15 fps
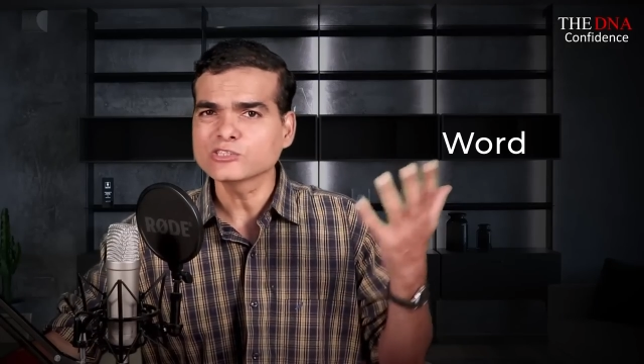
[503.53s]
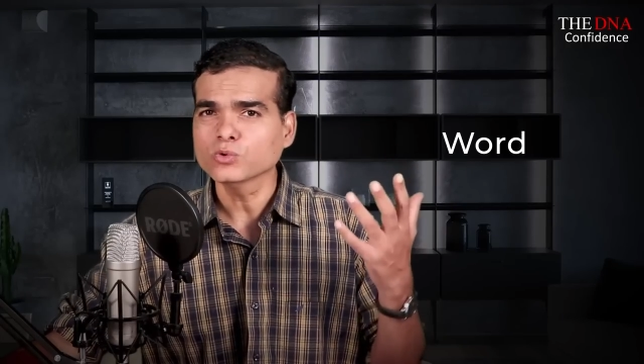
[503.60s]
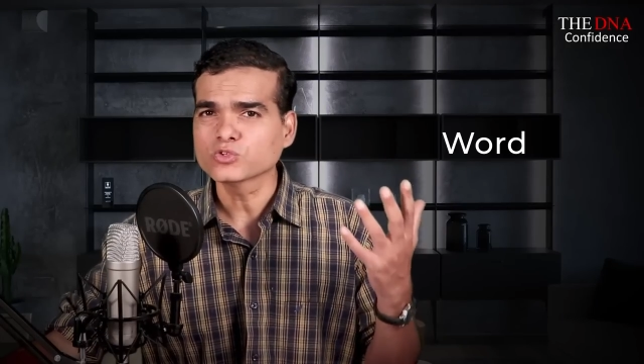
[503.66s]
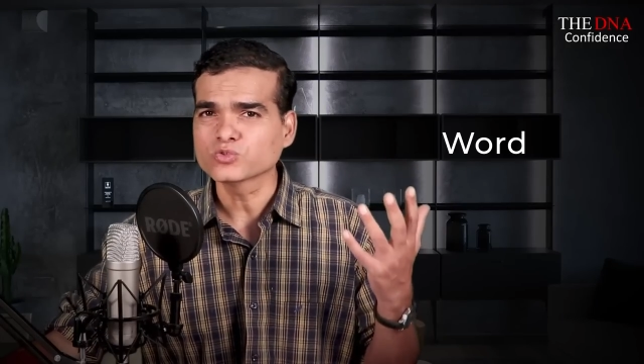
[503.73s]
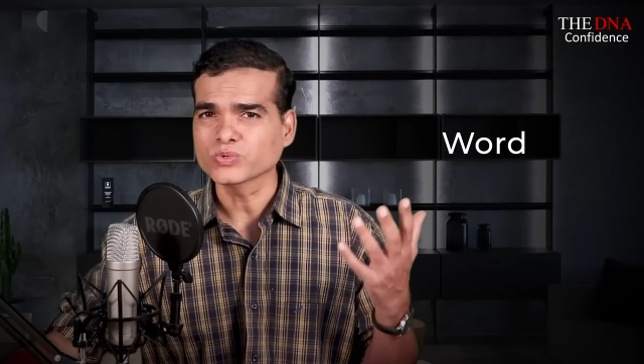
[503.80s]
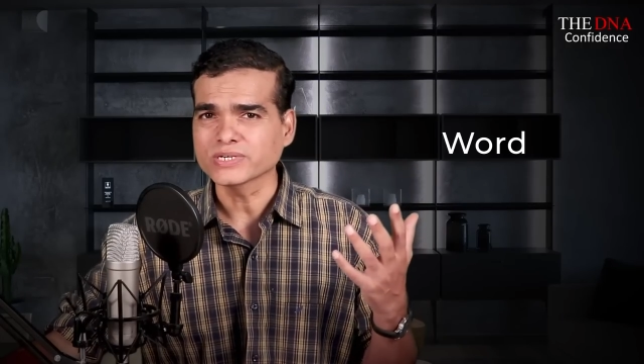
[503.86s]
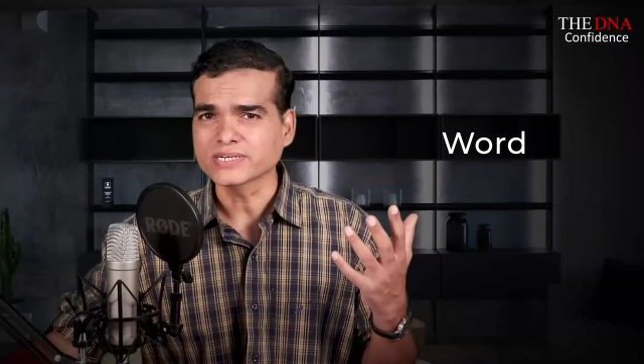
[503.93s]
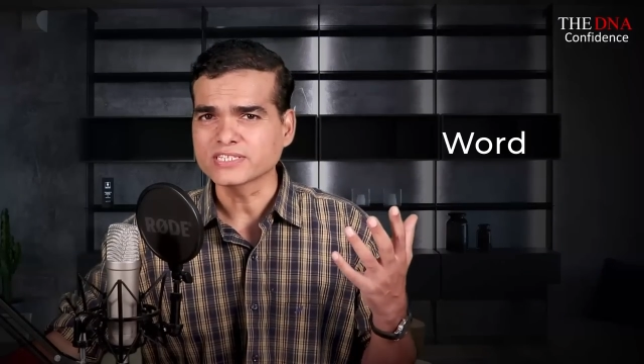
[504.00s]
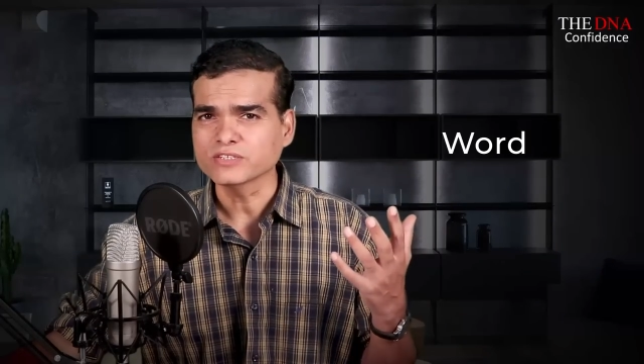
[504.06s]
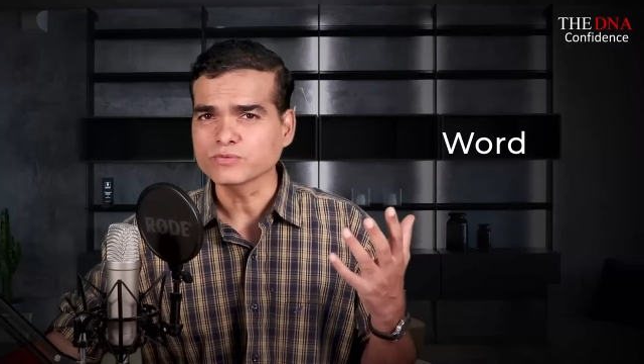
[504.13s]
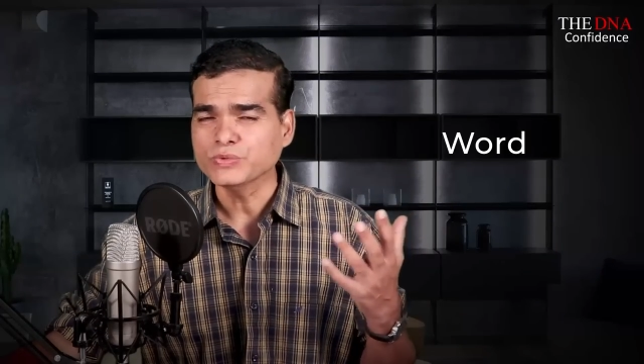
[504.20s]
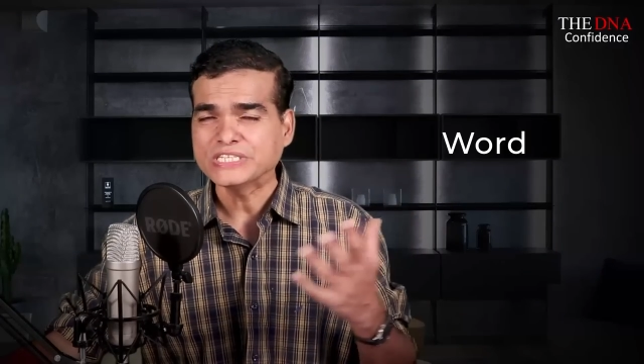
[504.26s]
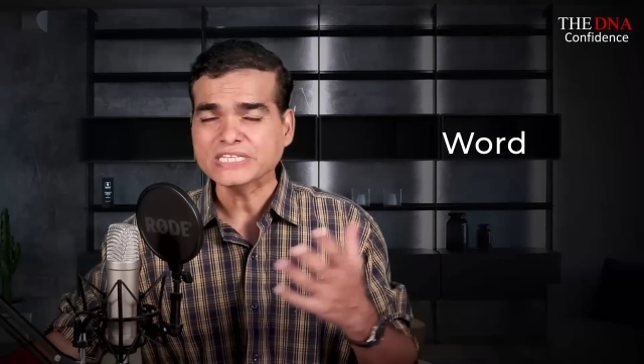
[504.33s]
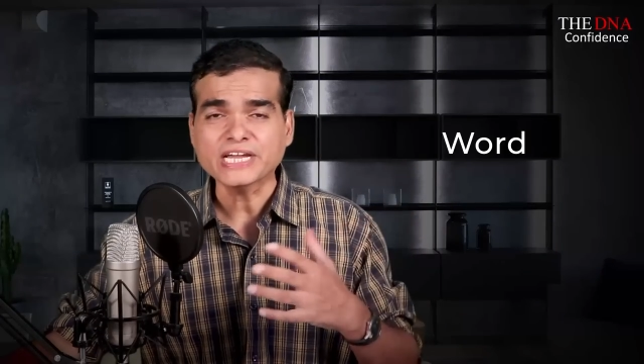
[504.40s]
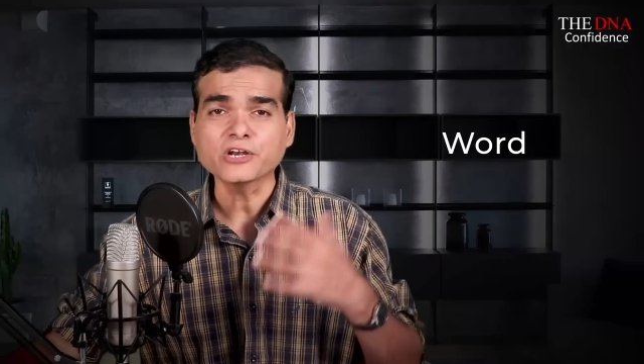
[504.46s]
those words
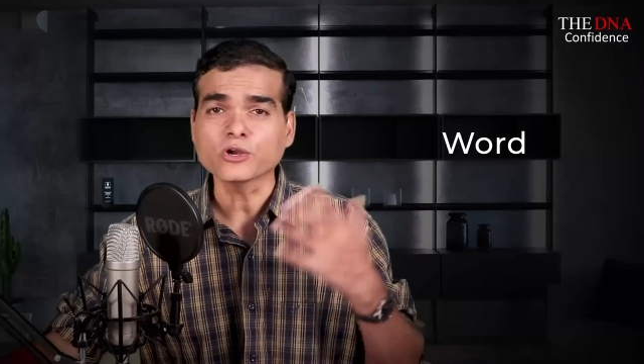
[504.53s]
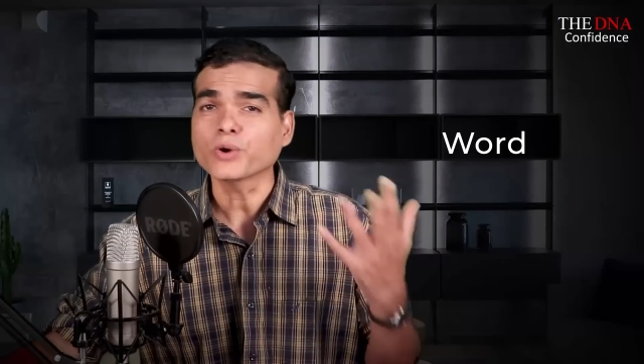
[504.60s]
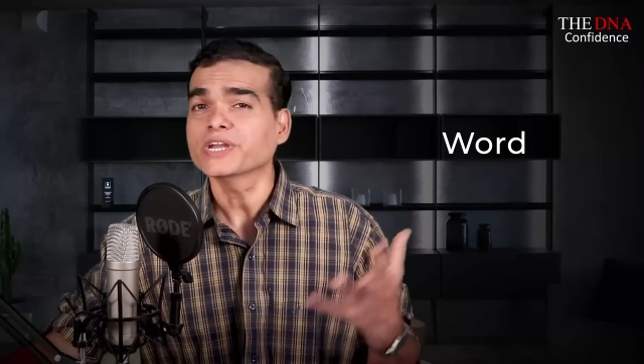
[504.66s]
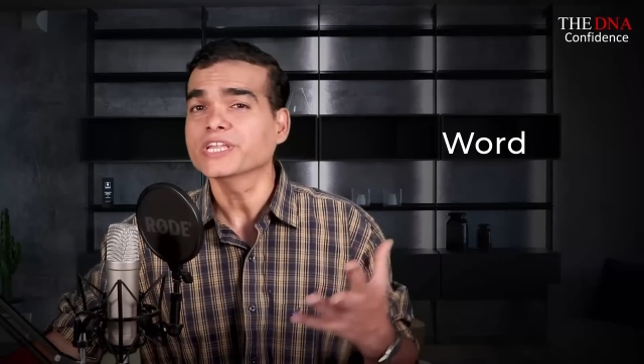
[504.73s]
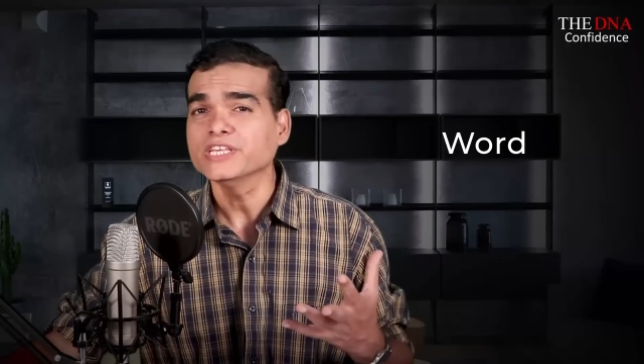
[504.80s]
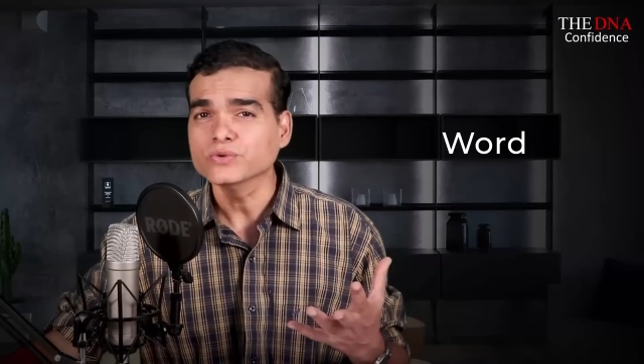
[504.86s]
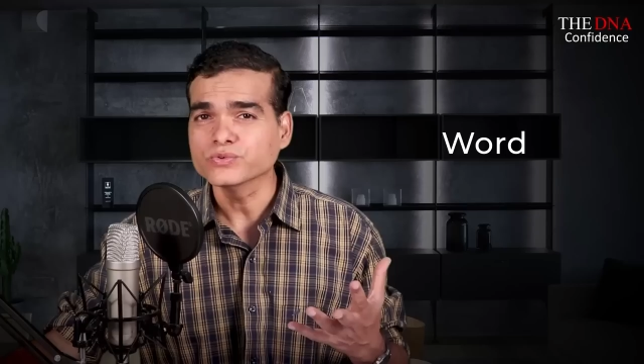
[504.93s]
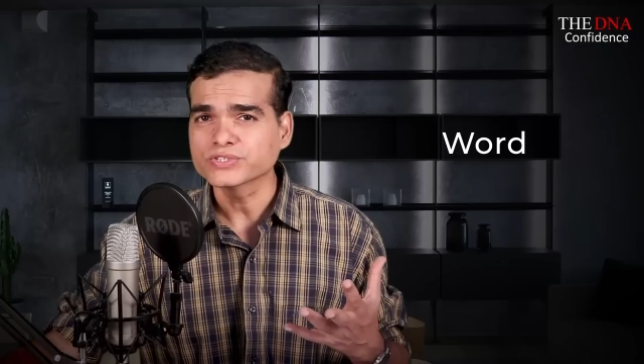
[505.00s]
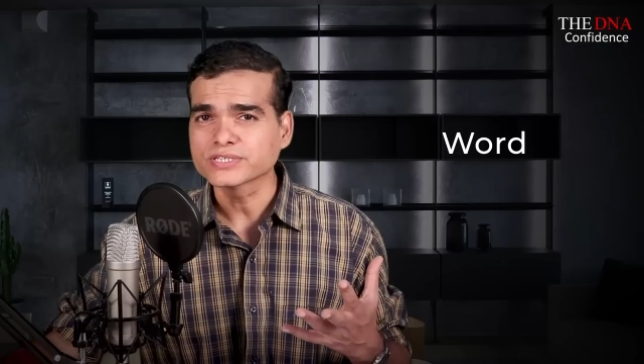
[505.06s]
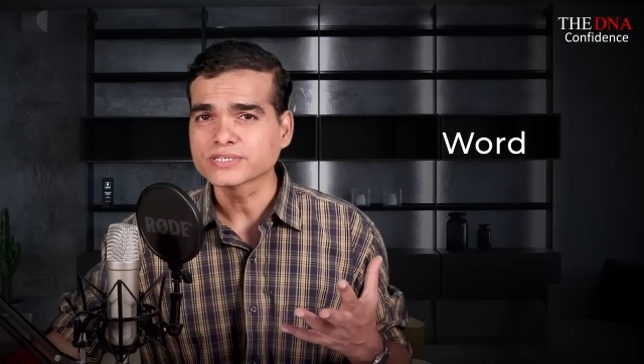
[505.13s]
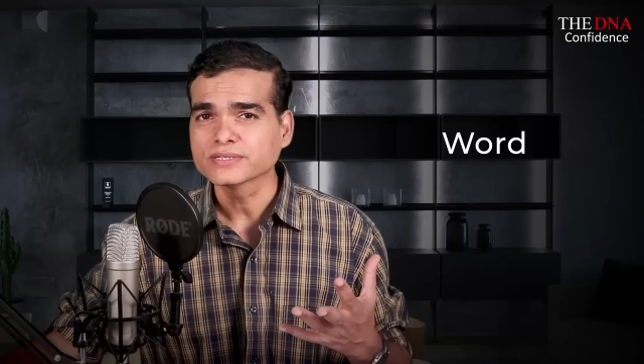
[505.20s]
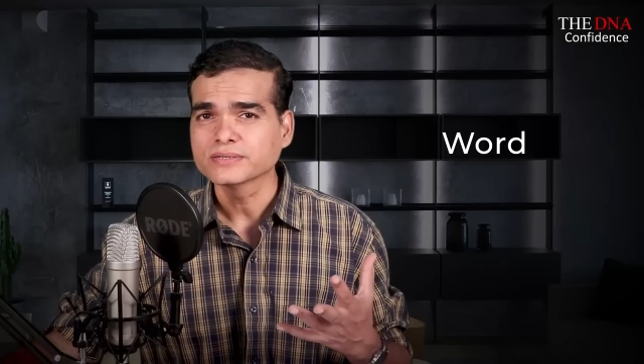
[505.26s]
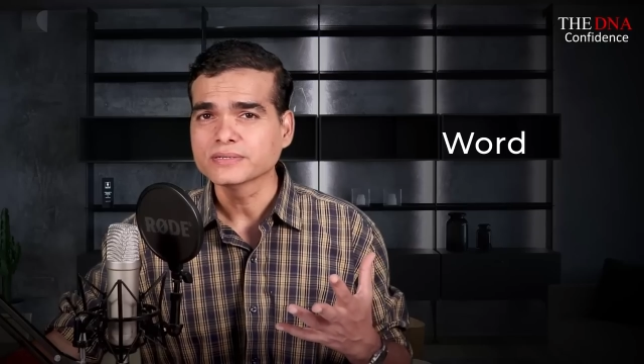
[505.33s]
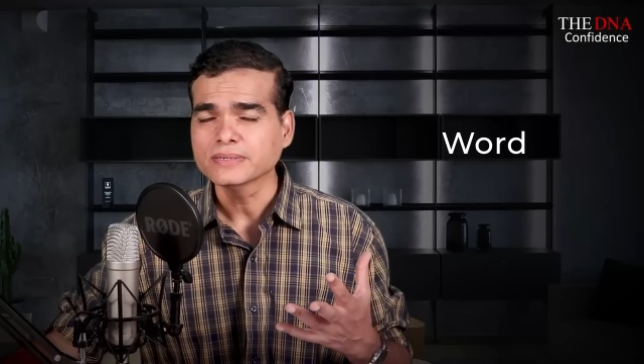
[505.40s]
which are not used.